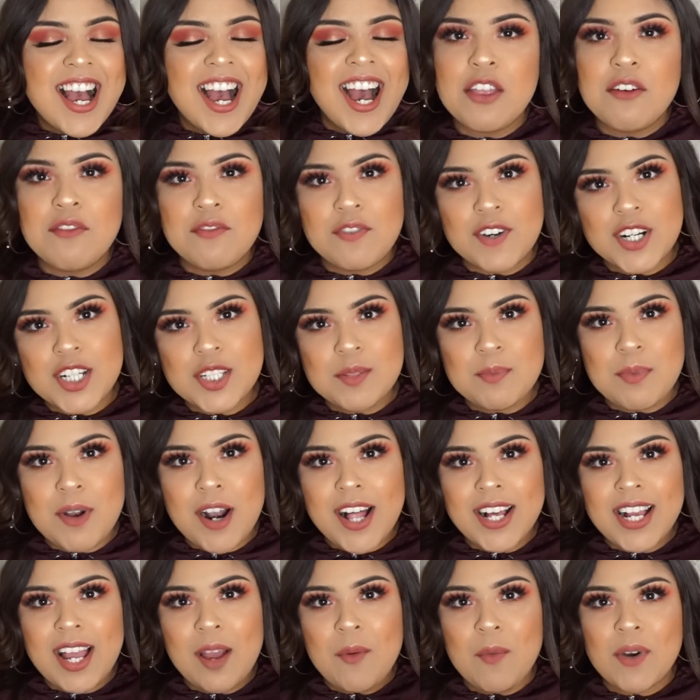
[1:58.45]
The first
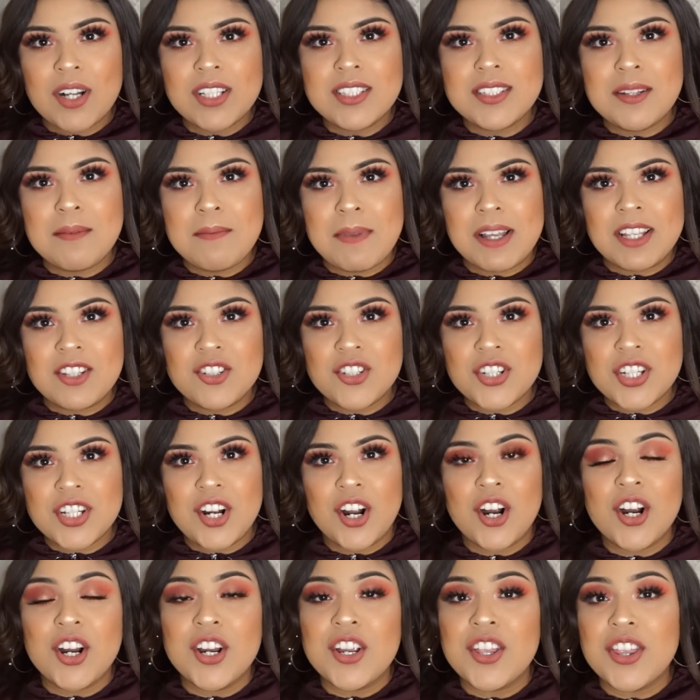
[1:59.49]
product I want to mention
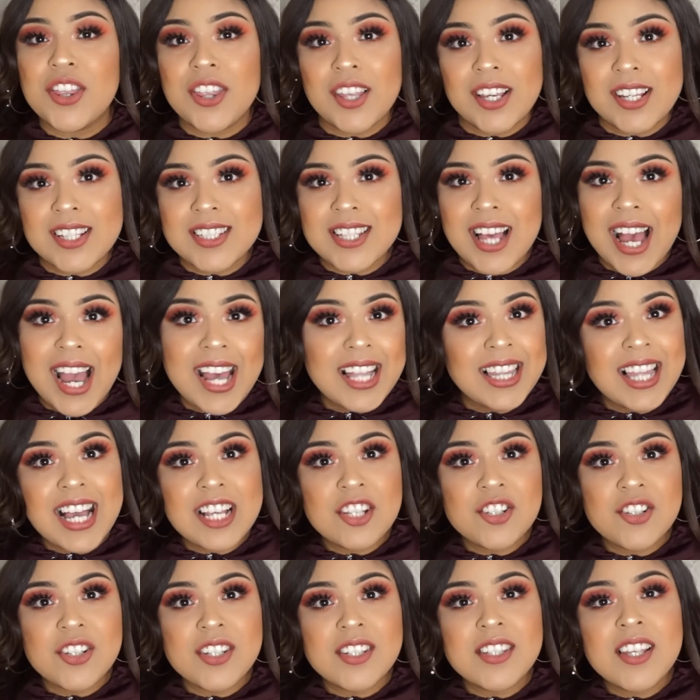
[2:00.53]
are these
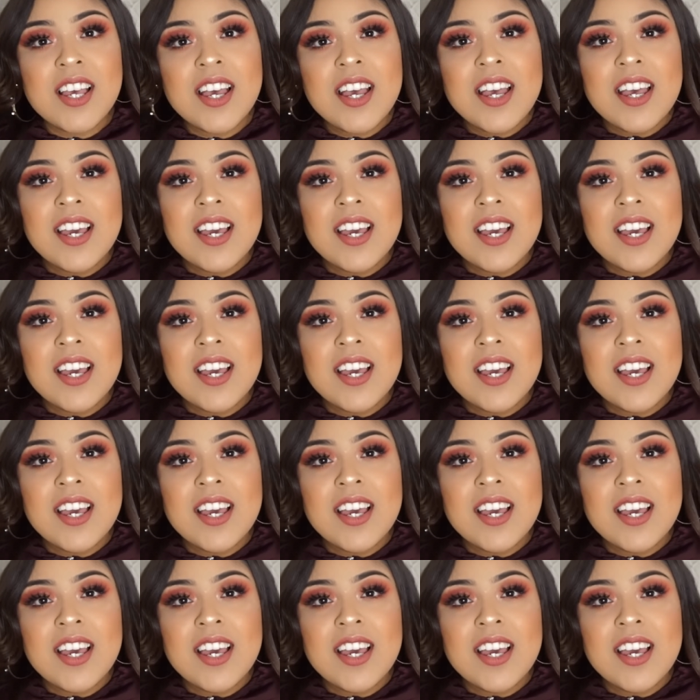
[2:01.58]
eyelashes.